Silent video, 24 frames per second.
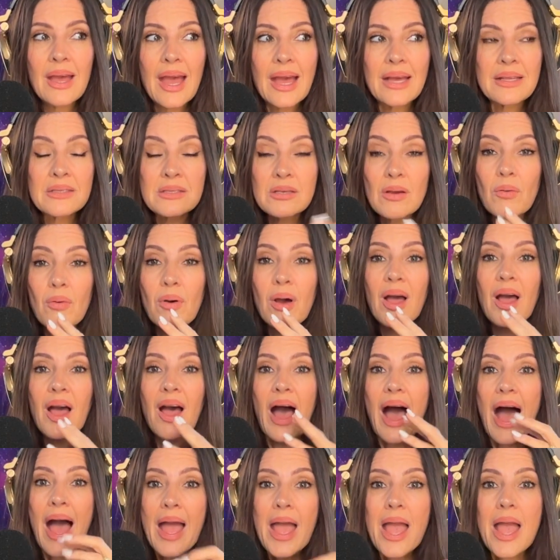And so
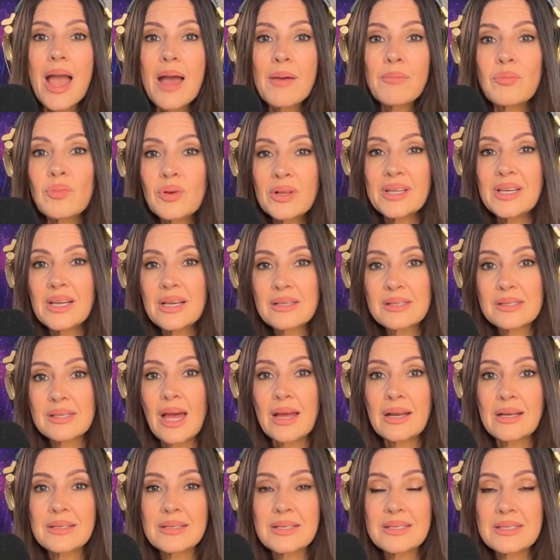I am really
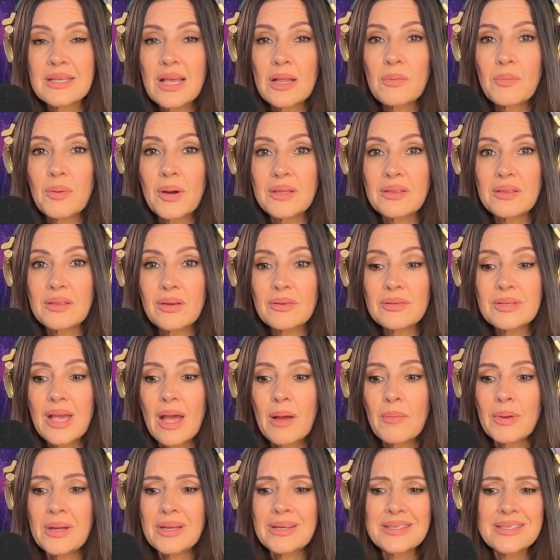excited to celebrate those. How
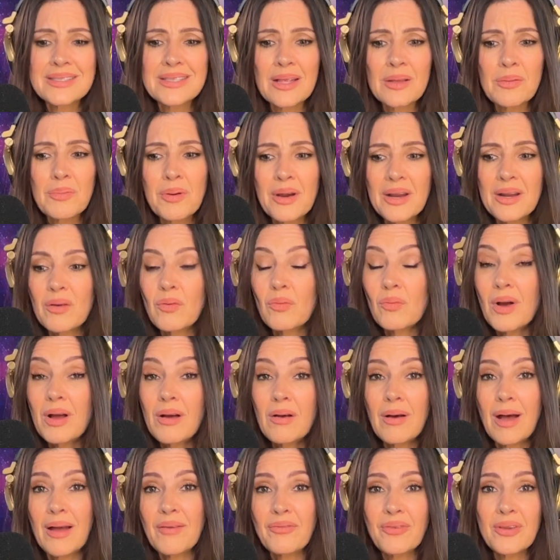am I going to celebrate it?
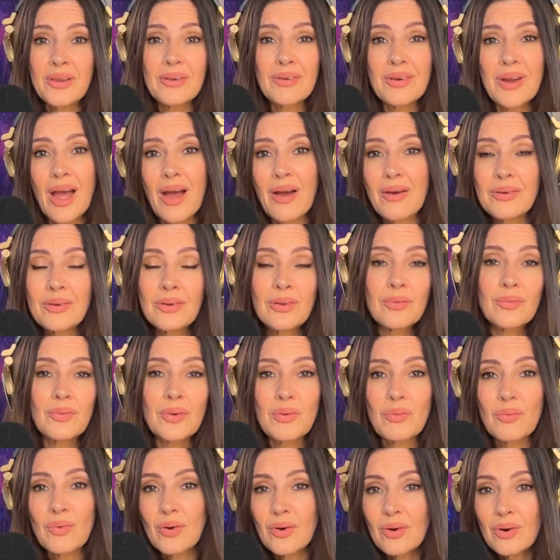Well, I figured out a new
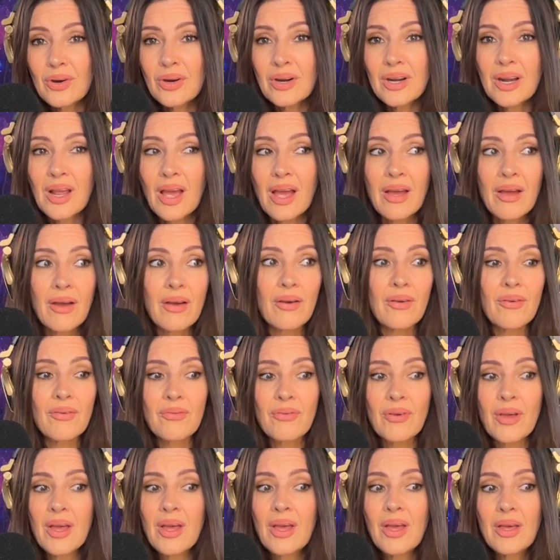reward
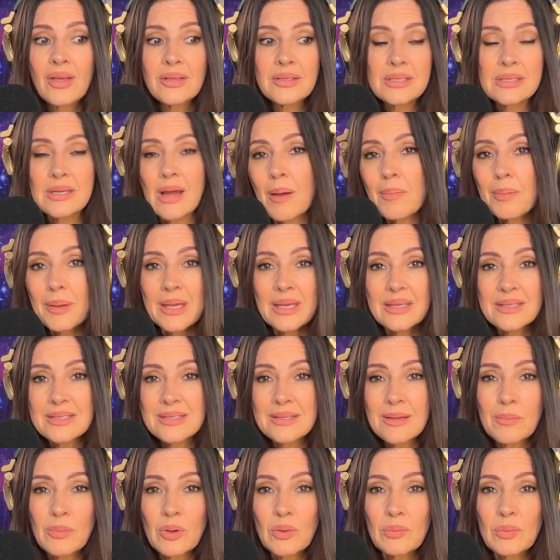of stopping at
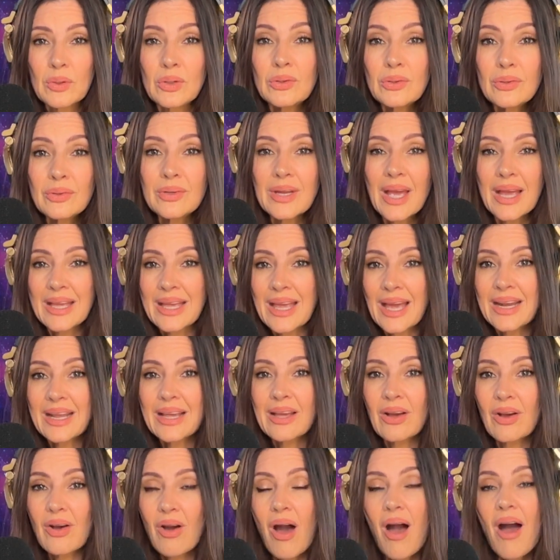Summer Moon and
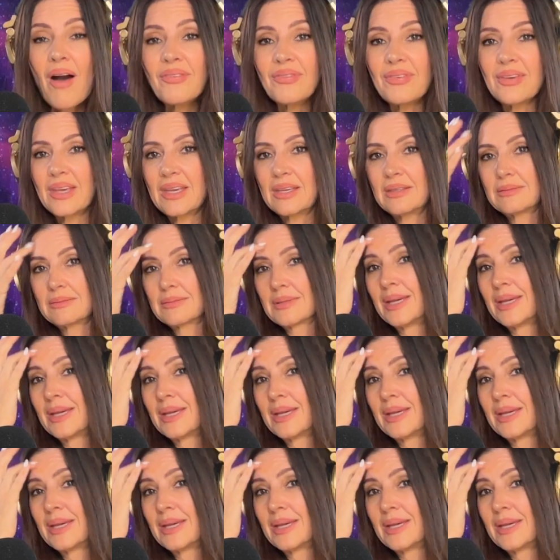getting a coffee.